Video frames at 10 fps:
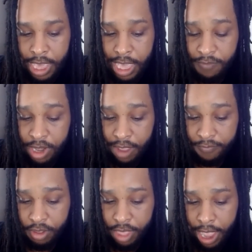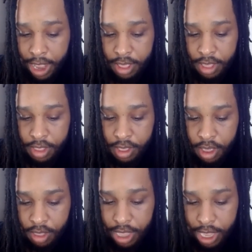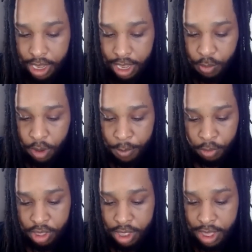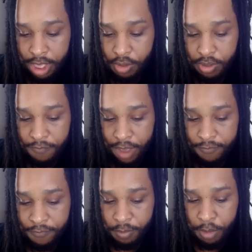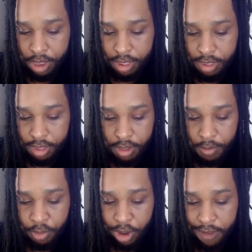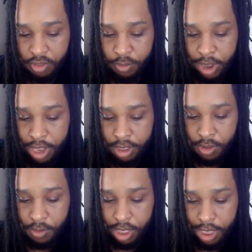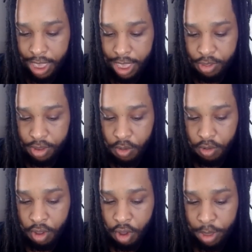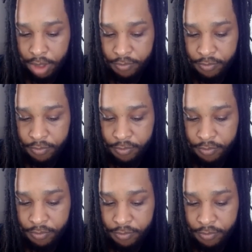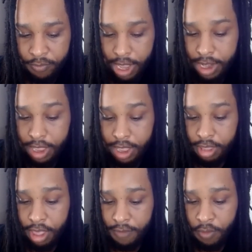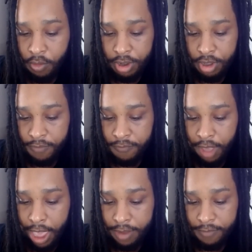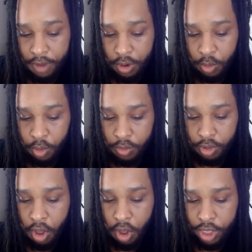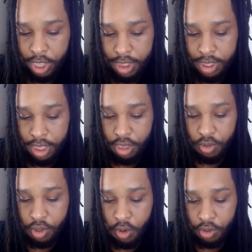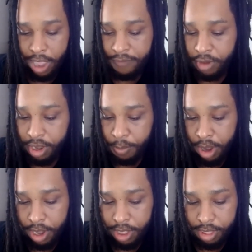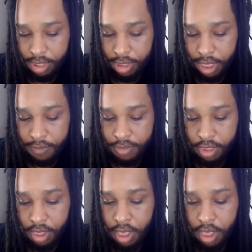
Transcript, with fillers: Even after that, the Indian rebels continued to fight for months. Braves raided Union camps in Oklahoma every few weeks, and Indian slaveholders defied federal law and continued to hold African Americans as slaves.